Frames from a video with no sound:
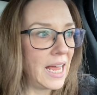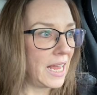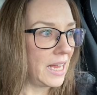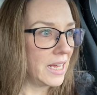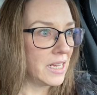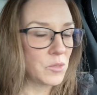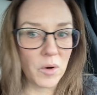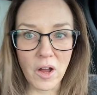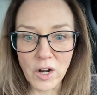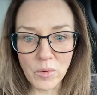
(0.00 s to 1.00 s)
And
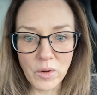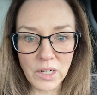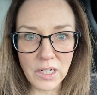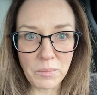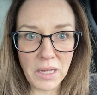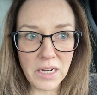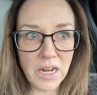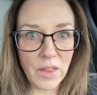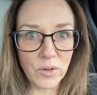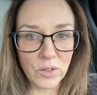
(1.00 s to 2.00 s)
we're on our road, and it'll be
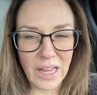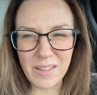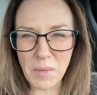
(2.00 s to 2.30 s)
another like